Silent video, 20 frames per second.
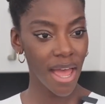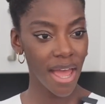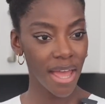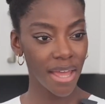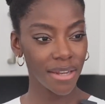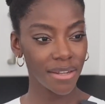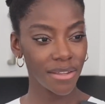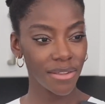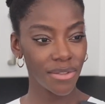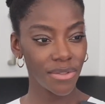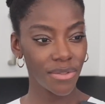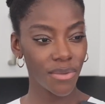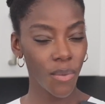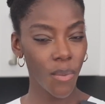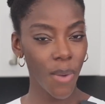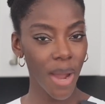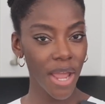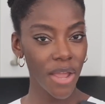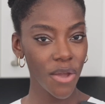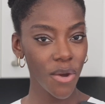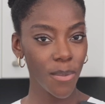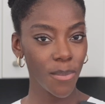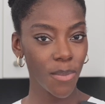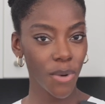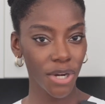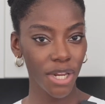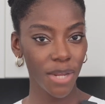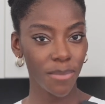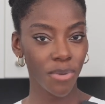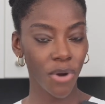and the way your
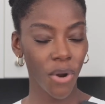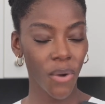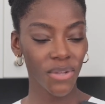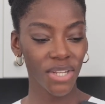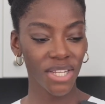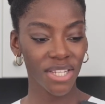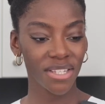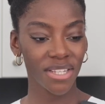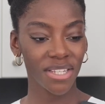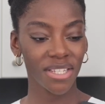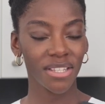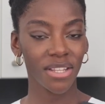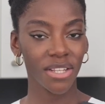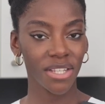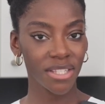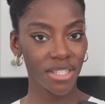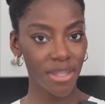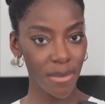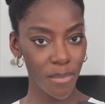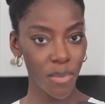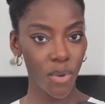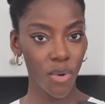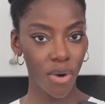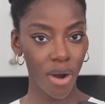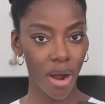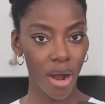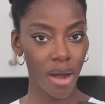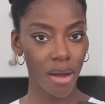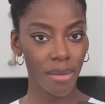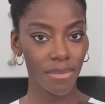body processes the simple
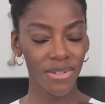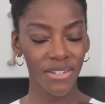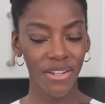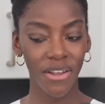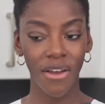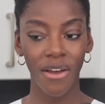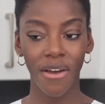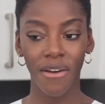carbs